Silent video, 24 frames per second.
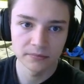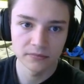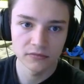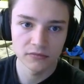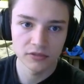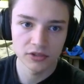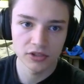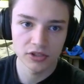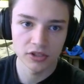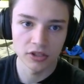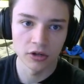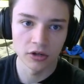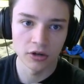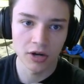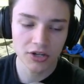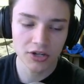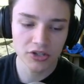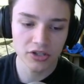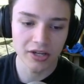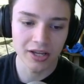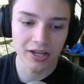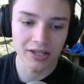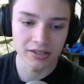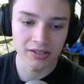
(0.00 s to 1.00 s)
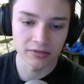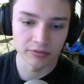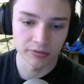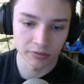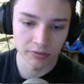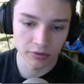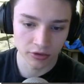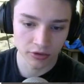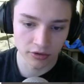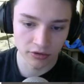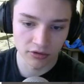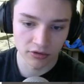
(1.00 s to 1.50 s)
So I should ask them
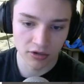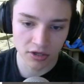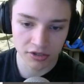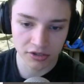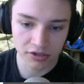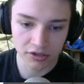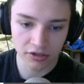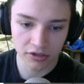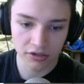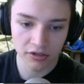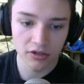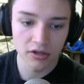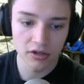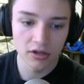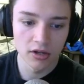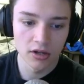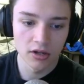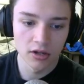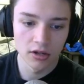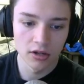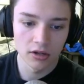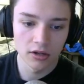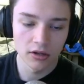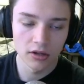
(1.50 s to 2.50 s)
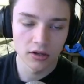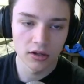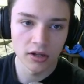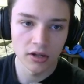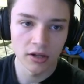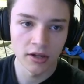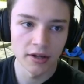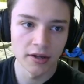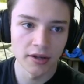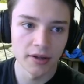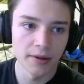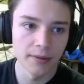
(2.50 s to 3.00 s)
about their roster.
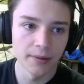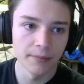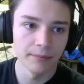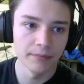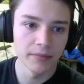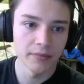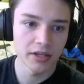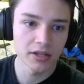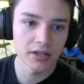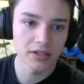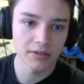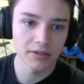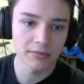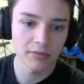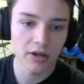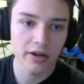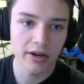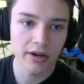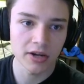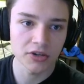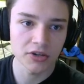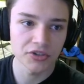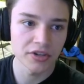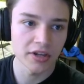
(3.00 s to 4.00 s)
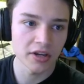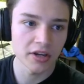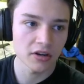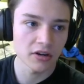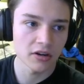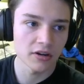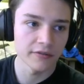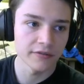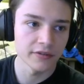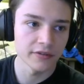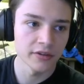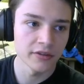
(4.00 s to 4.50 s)
Because I'm not actually that
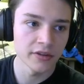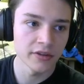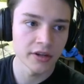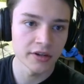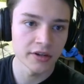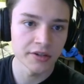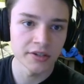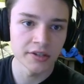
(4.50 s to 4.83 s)
confident that it